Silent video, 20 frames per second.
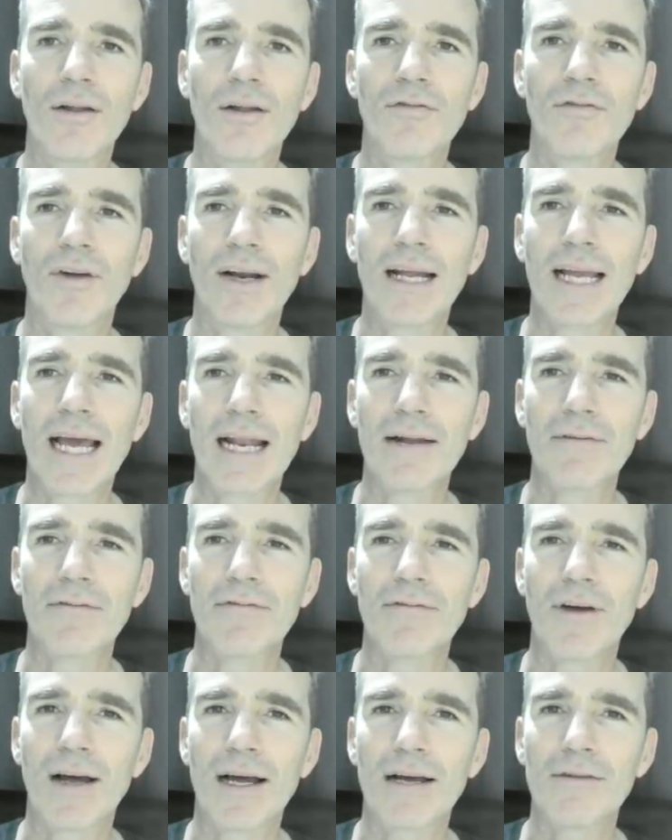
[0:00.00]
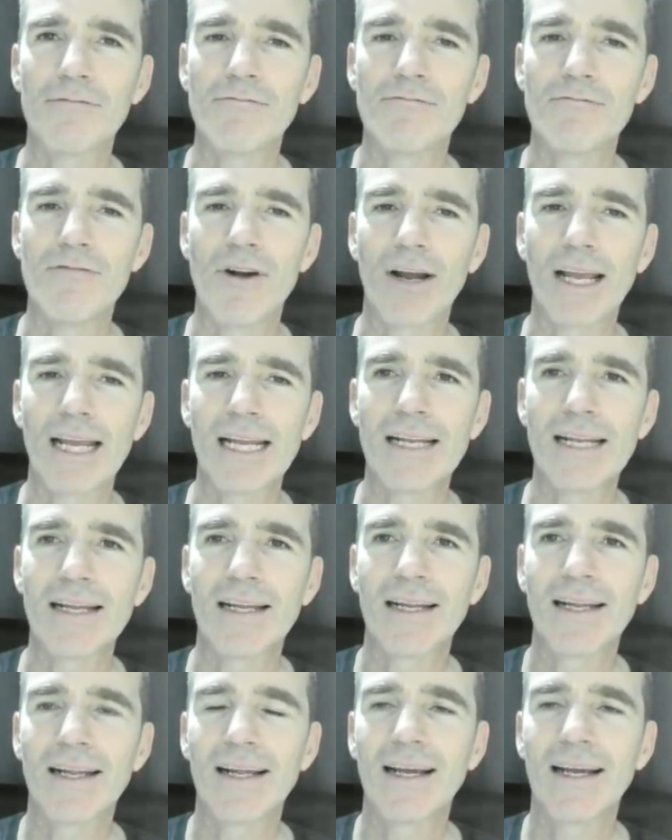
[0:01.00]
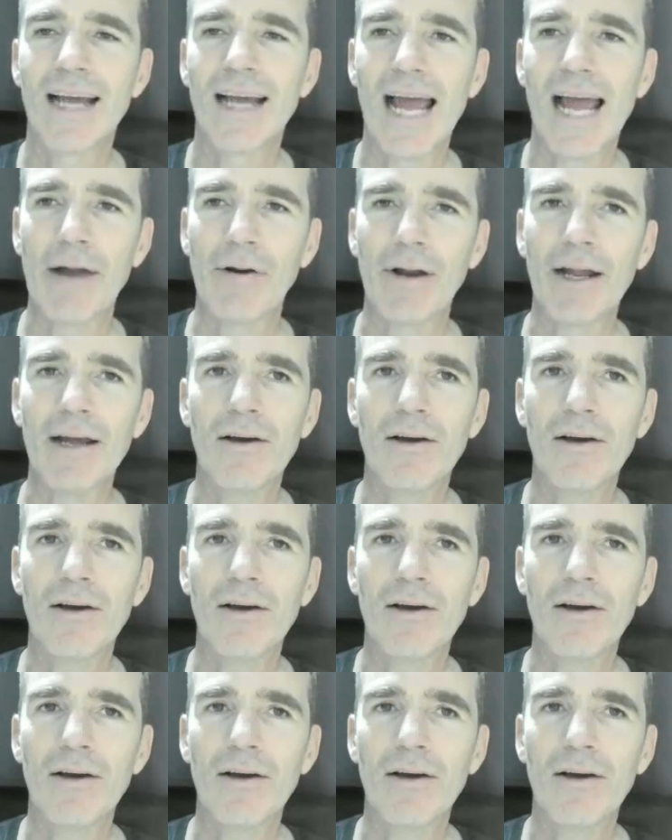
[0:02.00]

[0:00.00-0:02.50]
Very kind of rugged area.